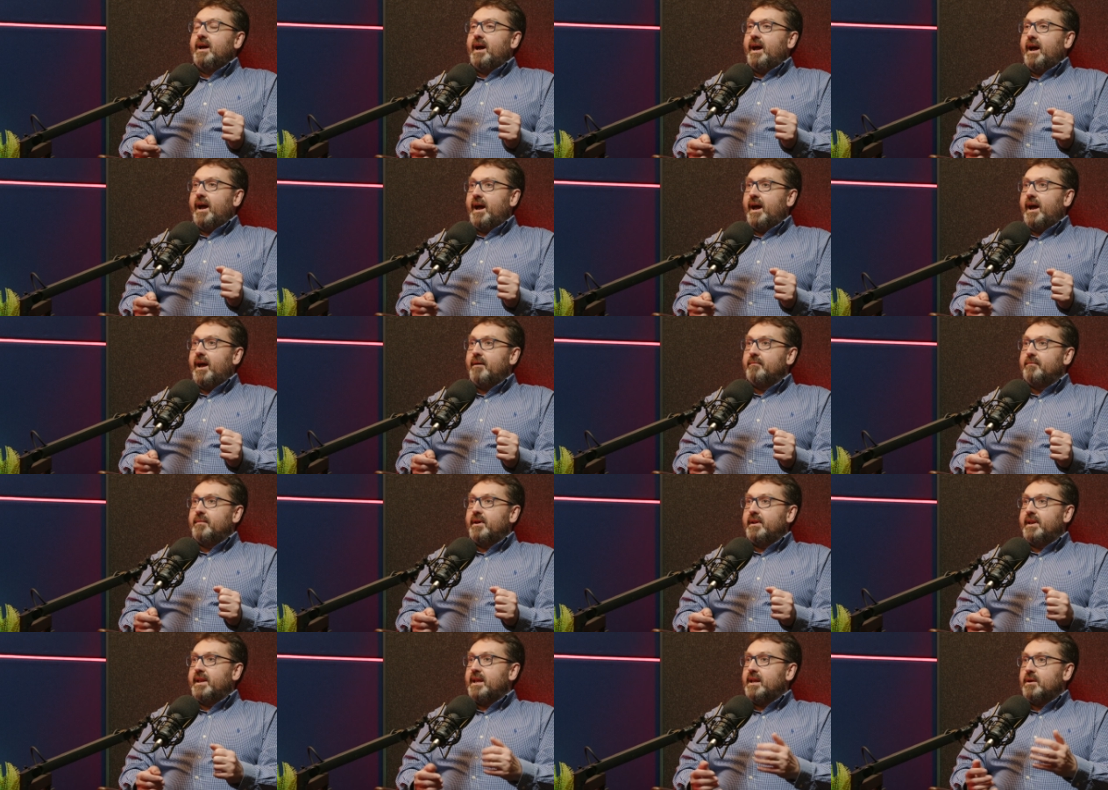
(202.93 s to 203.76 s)

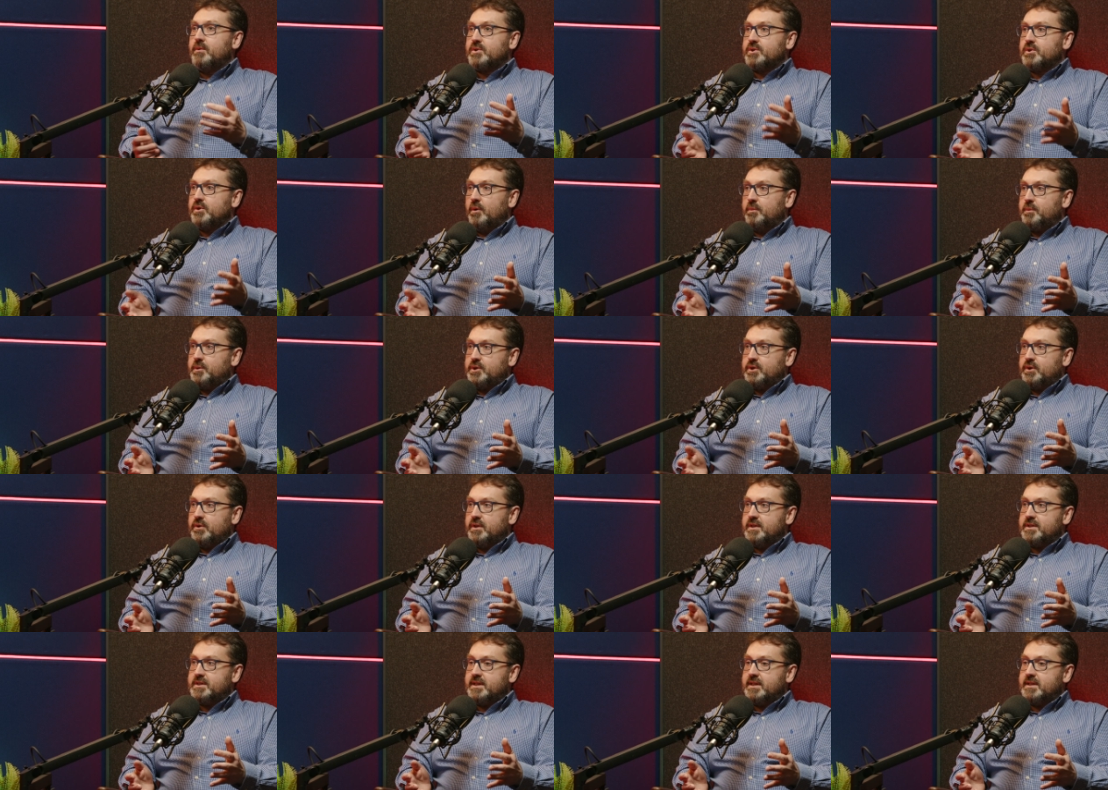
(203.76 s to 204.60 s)
And here was an
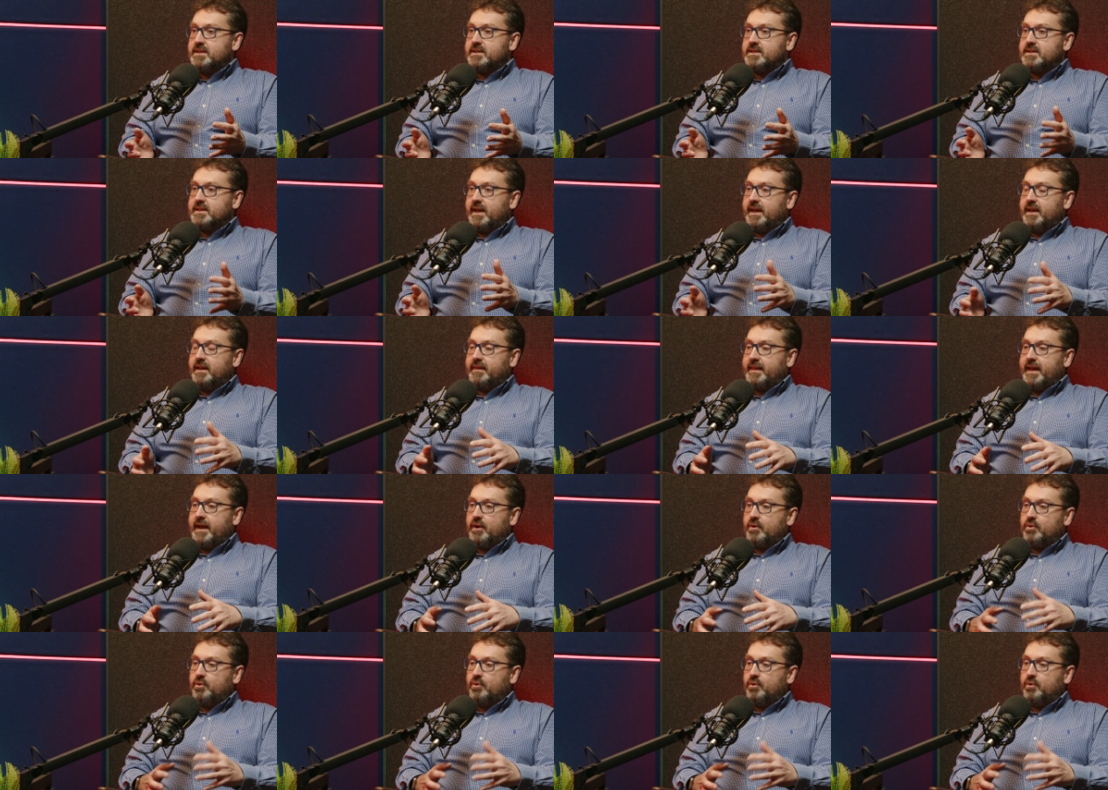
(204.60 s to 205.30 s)
opportunity to take that